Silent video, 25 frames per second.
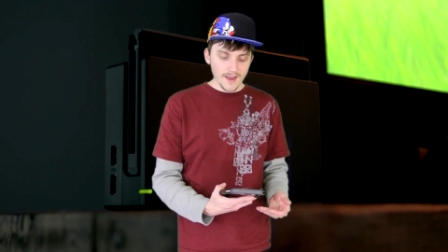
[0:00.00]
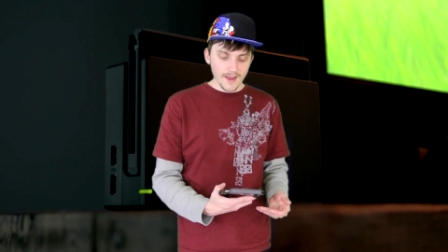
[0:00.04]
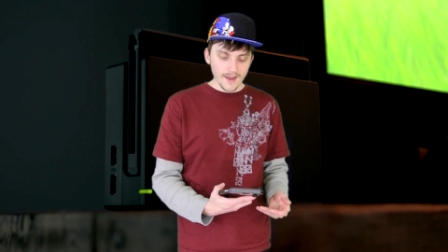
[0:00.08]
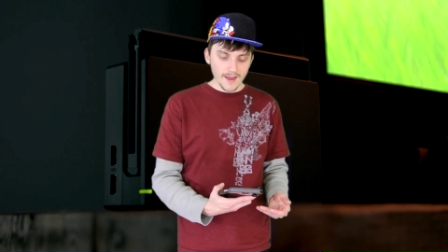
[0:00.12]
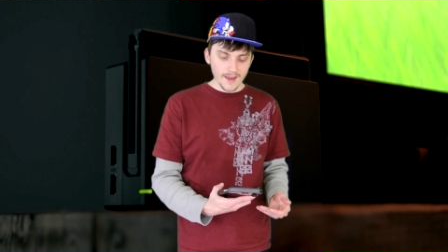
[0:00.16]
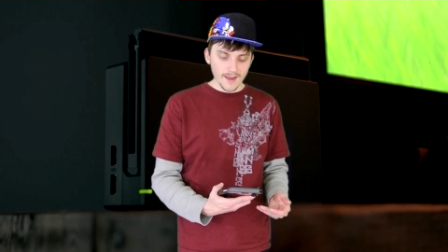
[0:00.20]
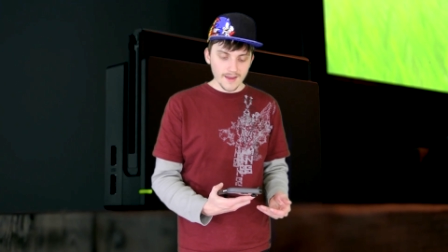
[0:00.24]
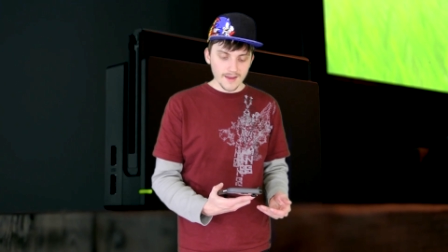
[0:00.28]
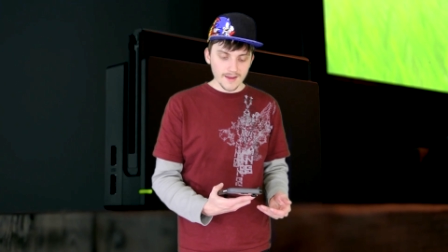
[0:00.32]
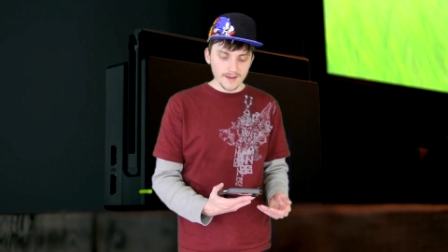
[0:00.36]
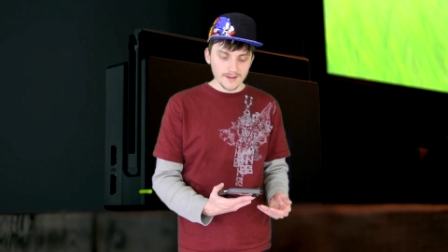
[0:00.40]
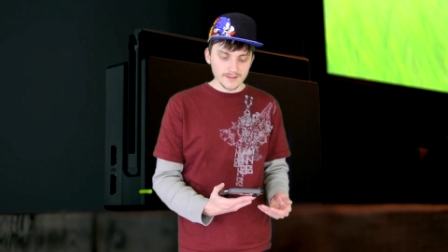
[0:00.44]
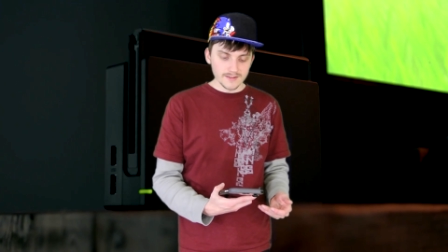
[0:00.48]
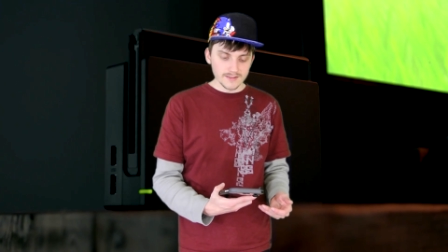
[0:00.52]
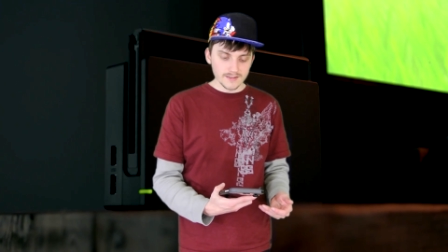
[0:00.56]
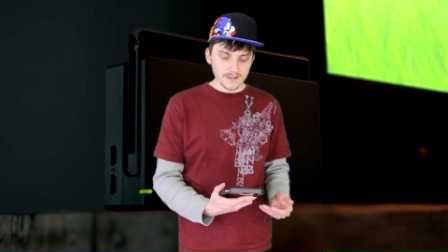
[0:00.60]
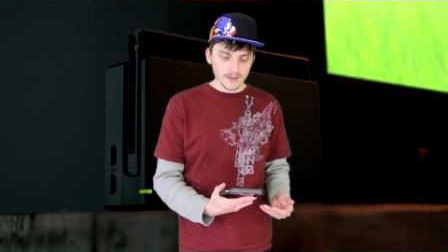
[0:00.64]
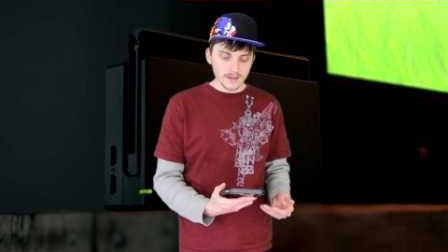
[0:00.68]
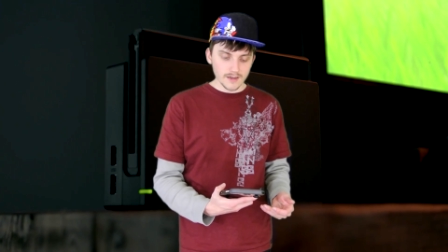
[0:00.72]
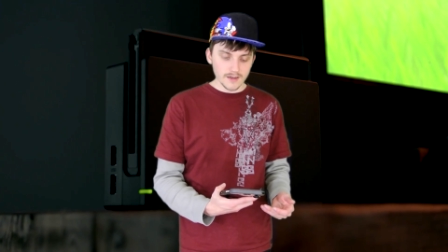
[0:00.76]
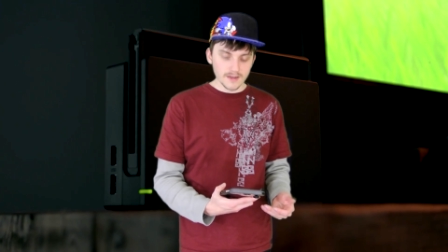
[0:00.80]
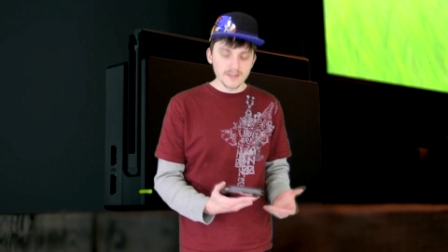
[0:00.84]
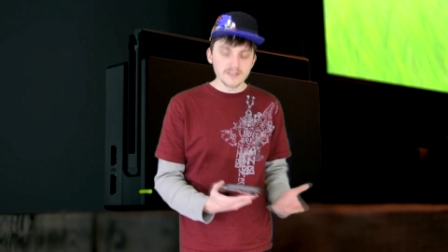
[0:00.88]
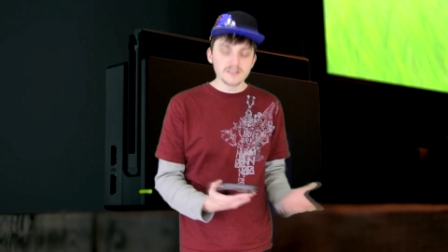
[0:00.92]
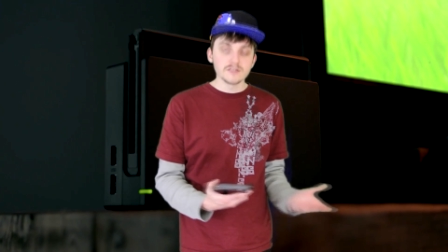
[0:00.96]
And
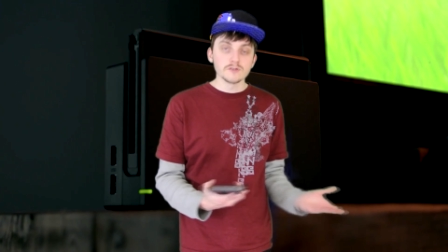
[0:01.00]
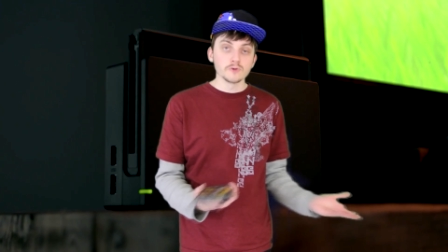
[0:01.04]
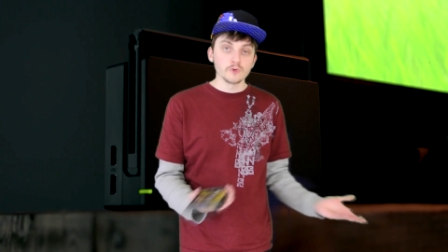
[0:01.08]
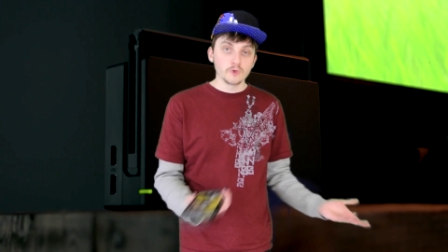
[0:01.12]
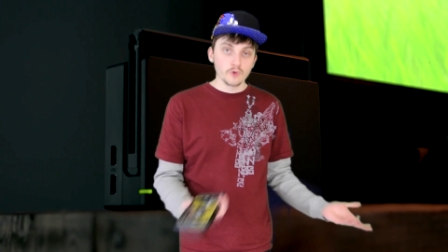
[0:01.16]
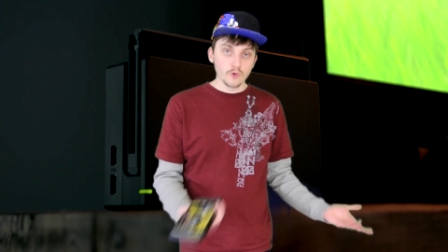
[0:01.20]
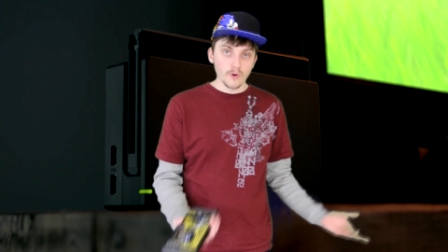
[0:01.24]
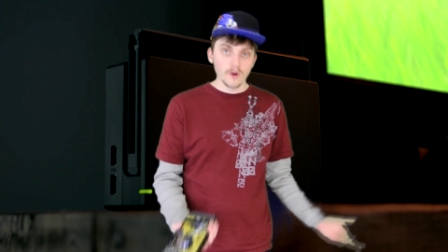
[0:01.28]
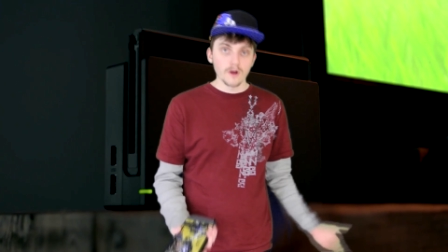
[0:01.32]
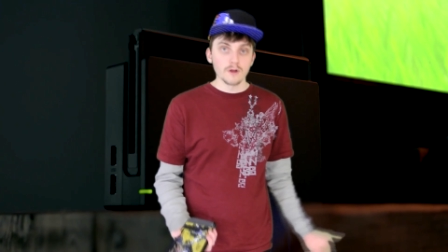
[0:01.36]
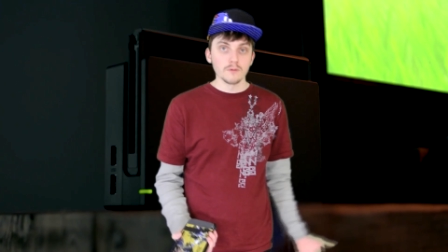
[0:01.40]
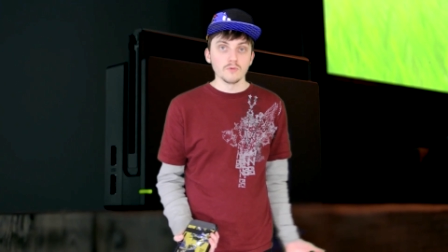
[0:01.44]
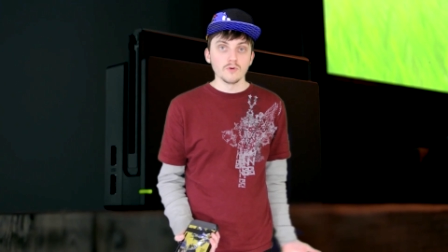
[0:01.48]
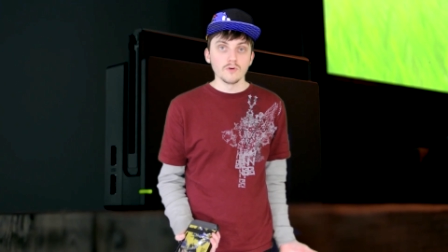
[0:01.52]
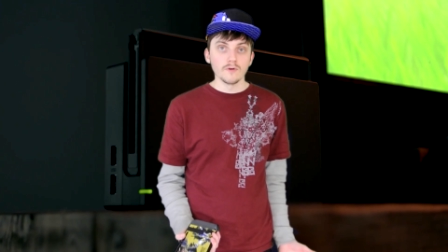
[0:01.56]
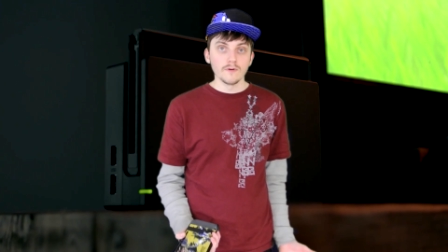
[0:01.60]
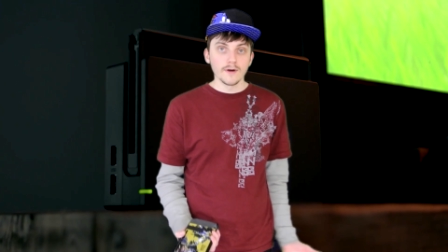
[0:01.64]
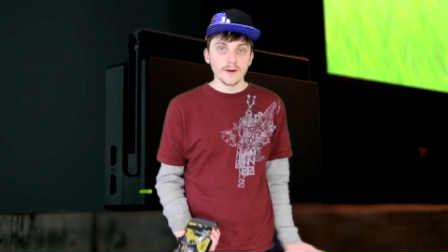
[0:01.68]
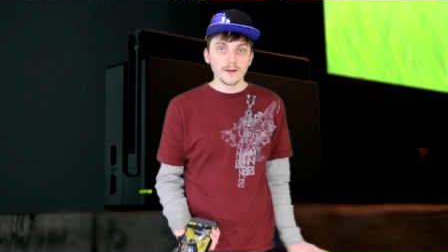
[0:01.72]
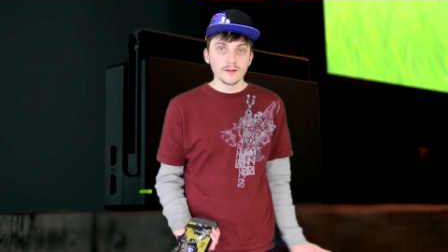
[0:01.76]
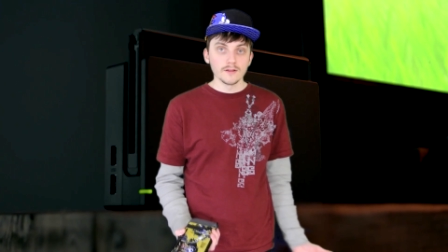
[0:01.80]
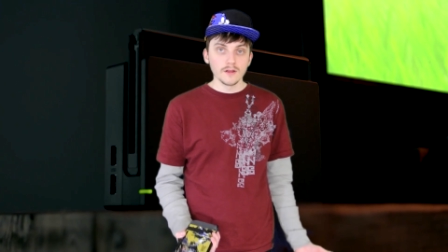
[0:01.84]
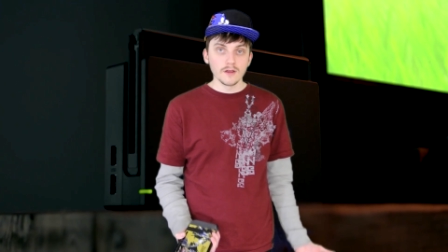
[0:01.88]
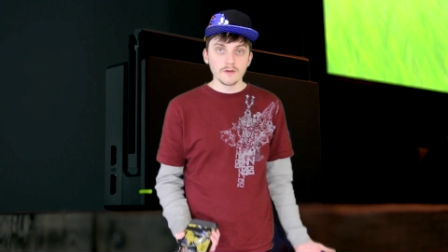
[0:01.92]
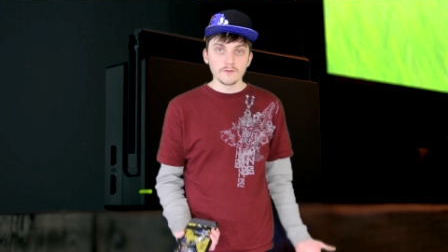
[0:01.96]
it's incredible.
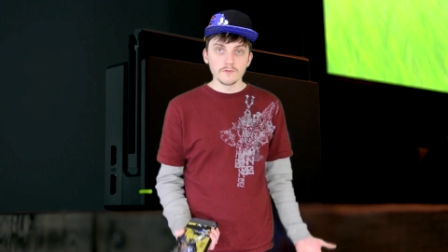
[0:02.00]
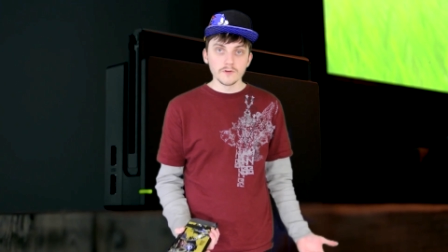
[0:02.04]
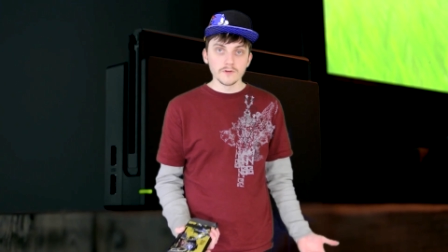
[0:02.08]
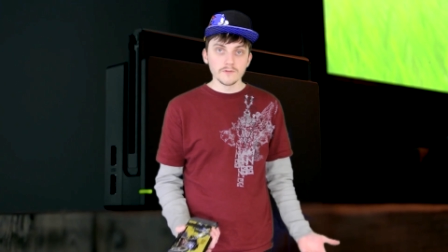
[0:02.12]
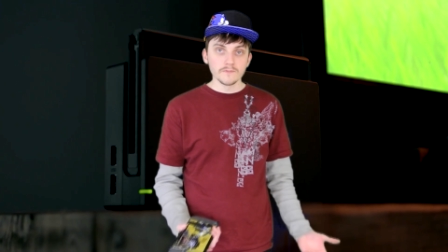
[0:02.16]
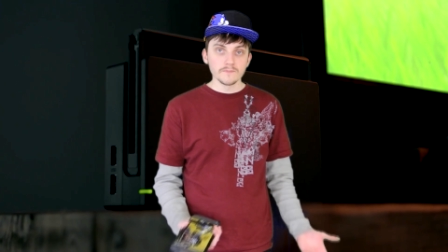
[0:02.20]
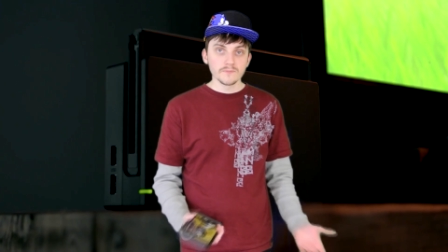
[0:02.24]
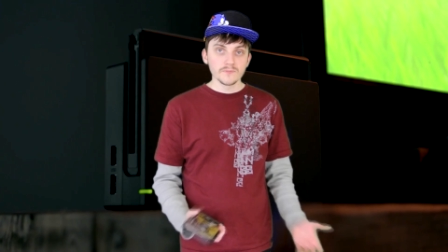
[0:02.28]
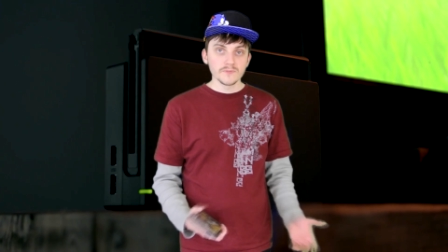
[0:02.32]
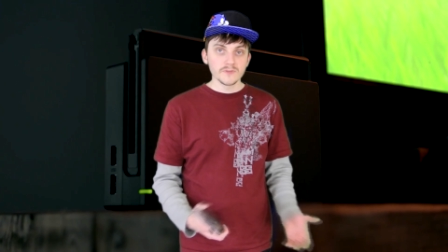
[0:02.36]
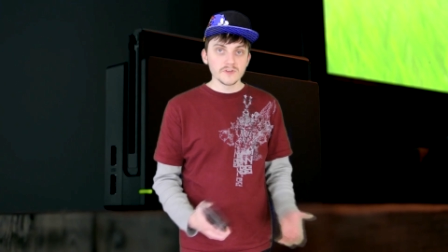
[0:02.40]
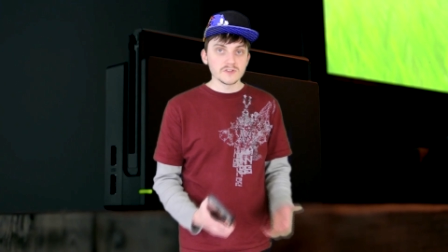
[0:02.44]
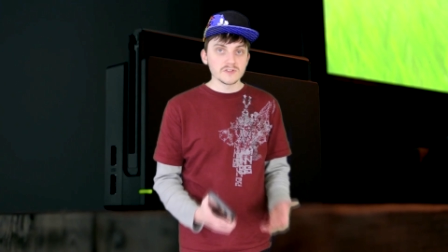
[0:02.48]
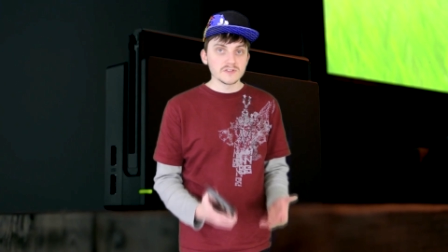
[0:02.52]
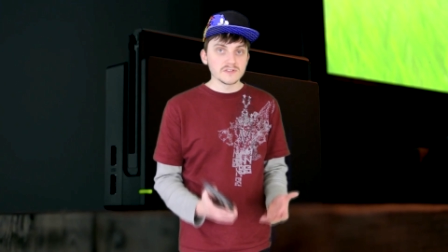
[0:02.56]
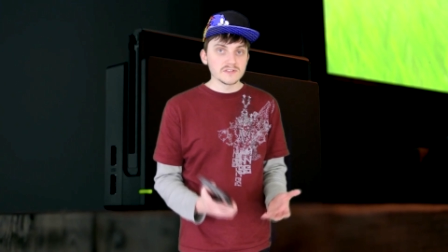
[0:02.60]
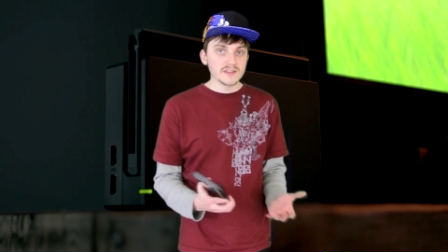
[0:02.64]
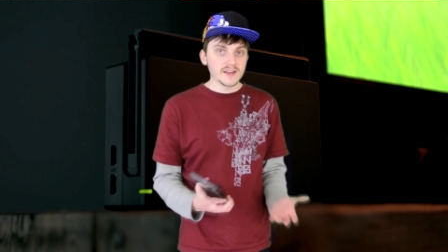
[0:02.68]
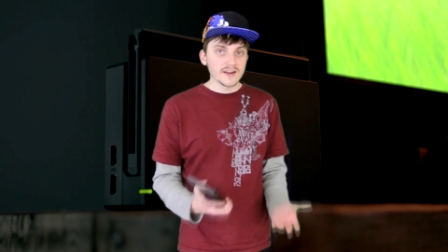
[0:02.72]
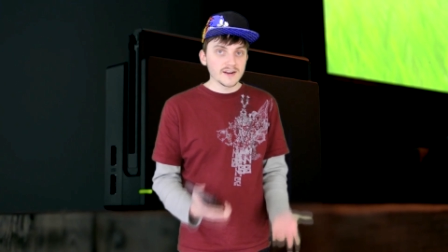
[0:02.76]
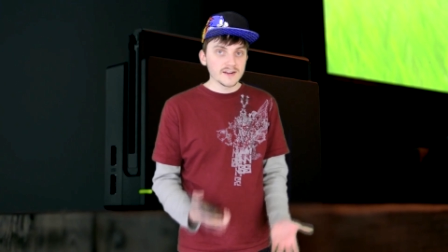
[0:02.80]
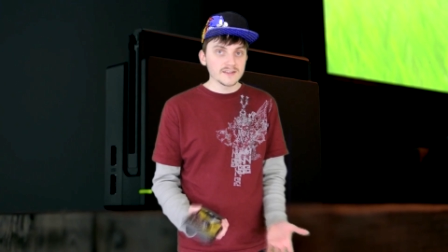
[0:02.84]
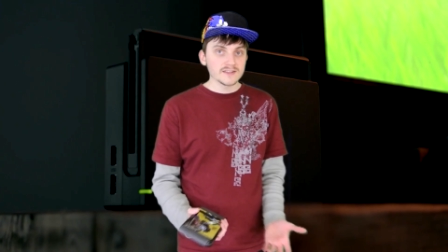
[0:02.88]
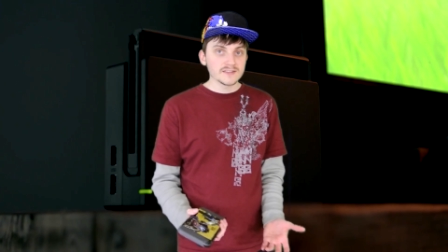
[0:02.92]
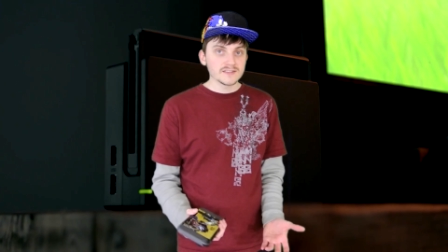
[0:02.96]
I love it. Is it a 10 out